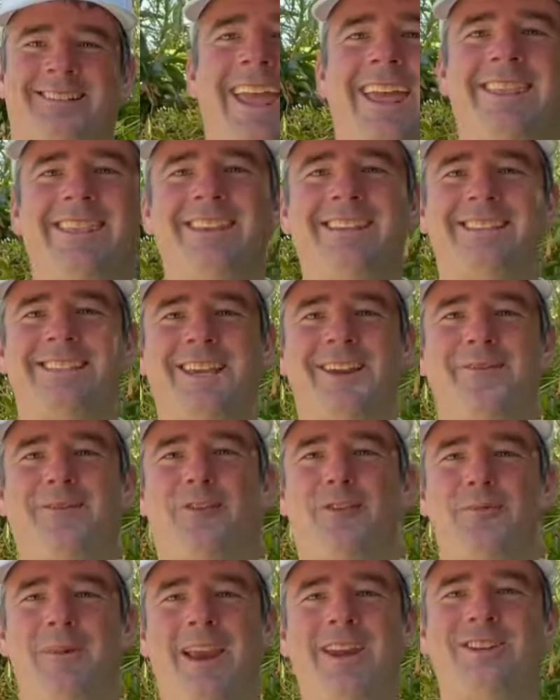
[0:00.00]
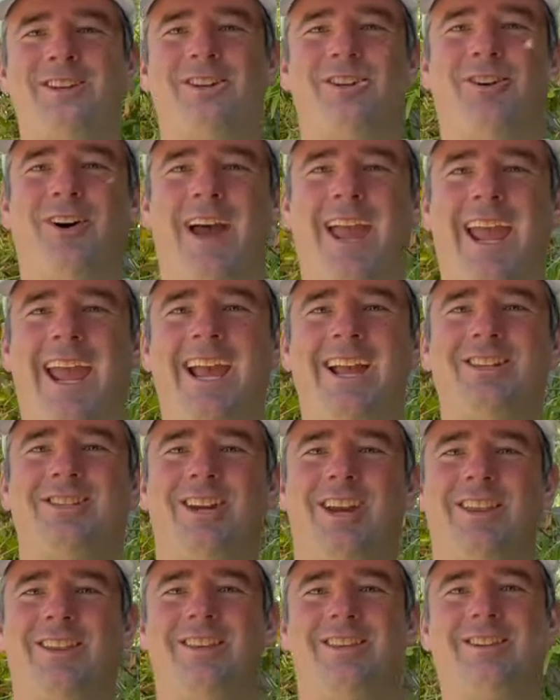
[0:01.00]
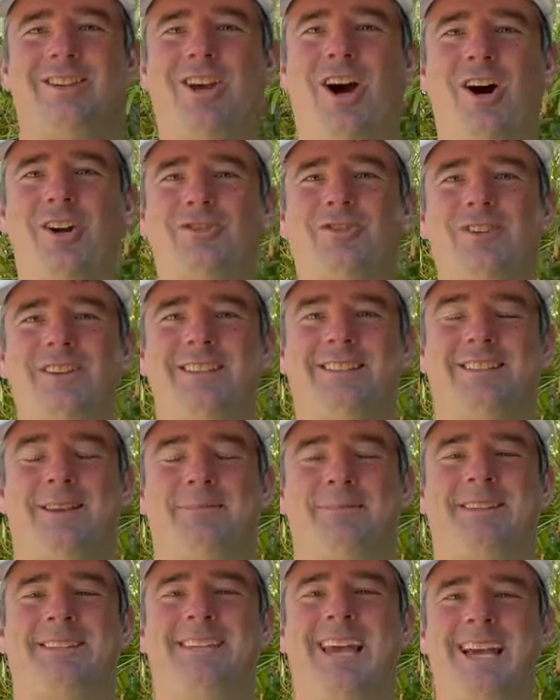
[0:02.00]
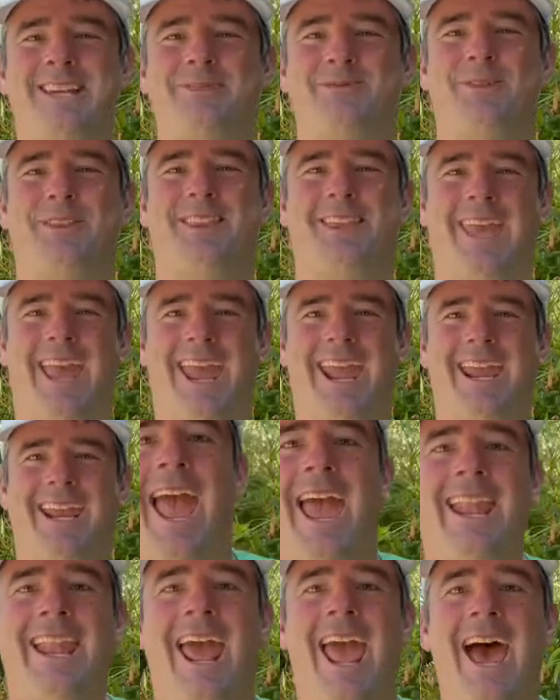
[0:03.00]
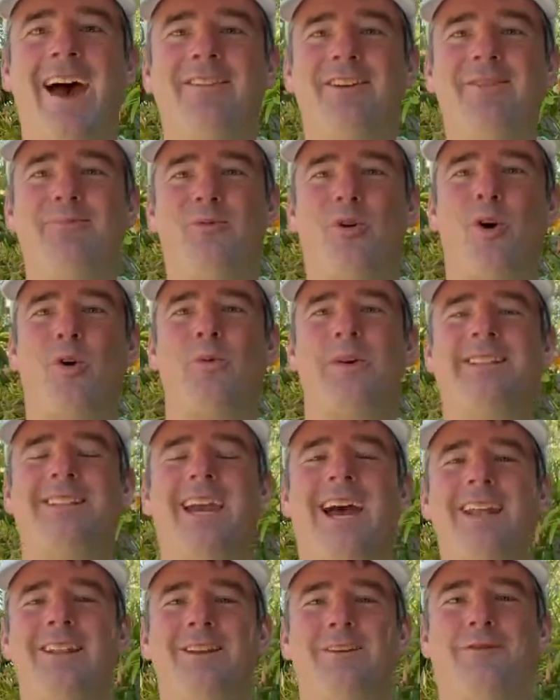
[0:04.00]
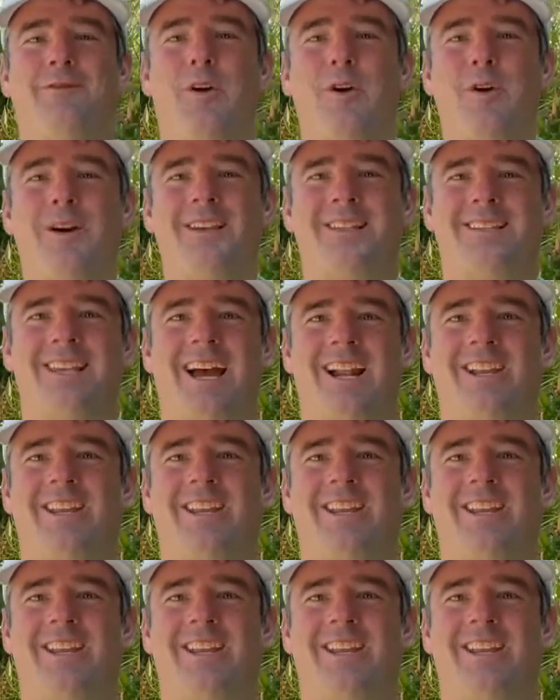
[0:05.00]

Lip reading: In this informational age, in this country that's obsessed with gain and having more, we tend to focus on